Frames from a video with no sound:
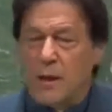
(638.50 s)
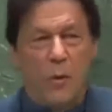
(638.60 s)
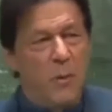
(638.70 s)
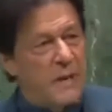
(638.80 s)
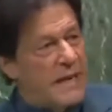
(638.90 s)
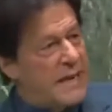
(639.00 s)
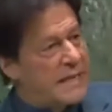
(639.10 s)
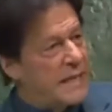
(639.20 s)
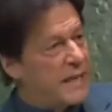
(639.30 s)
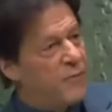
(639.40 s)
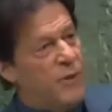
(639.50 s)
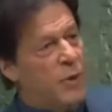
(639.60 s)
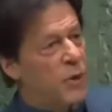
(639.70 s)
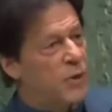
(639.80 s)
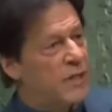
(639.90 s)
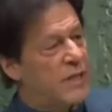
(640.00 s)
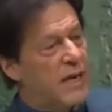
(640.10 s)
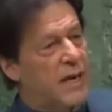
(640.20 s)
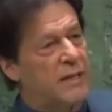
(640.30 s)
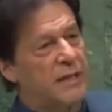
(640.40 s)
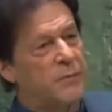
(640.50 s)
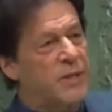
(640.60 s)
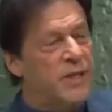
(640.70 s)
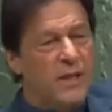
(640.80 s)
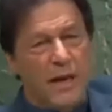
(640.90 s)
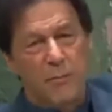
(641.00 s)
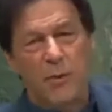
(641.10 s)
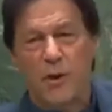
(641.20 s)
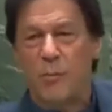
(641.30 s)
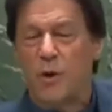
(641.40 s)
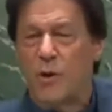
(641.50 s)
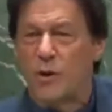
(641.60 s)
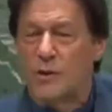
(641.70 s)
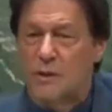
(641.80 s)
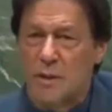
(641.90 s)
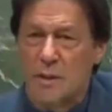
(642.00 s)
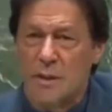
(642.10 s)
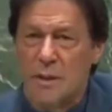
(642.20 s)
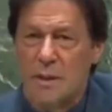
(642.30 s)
A woman can take off her clothes in countries, but she can't put on more clothes.